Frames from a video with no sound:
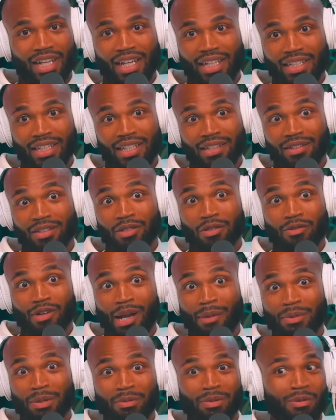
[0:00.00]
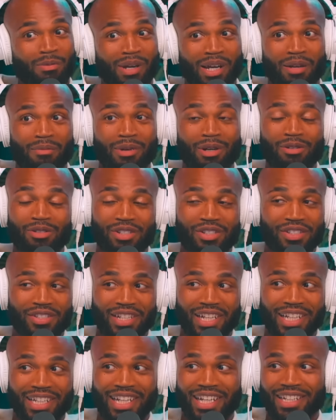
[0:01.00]
I get a little wrapped up in my emotions
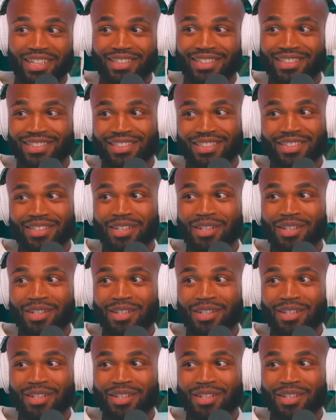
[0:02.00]
and I kind of, yeah.